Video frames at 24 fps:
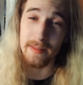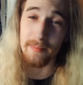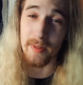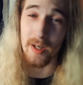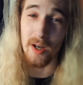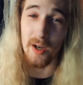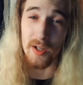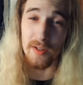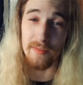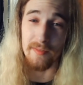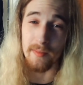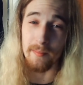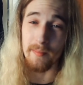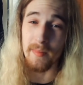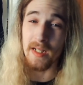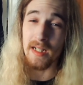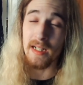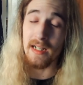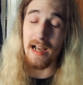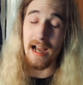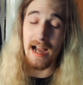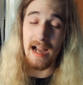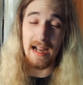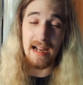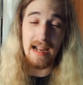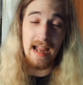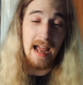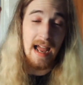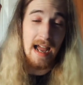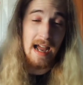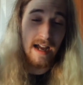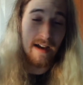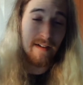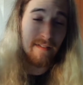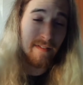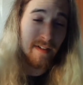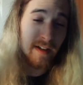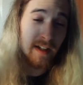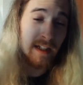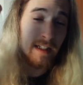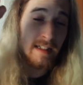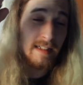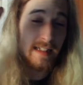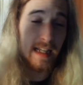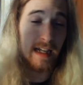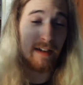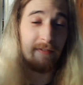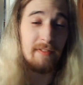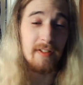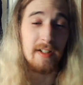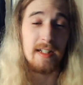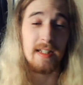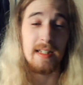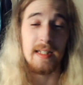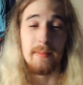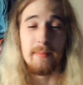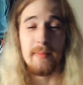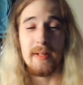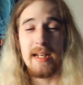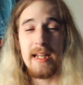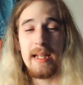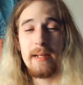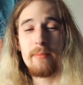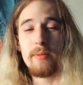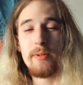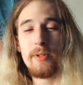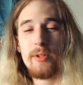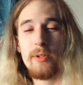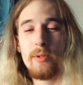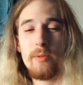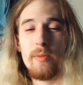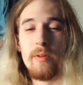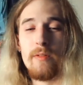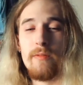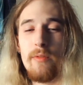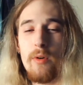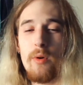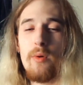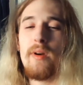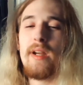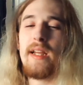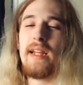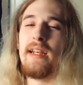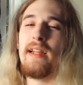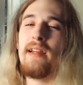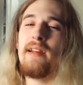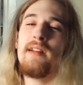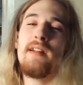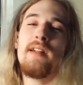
in all of them. I have definitely been able to avoid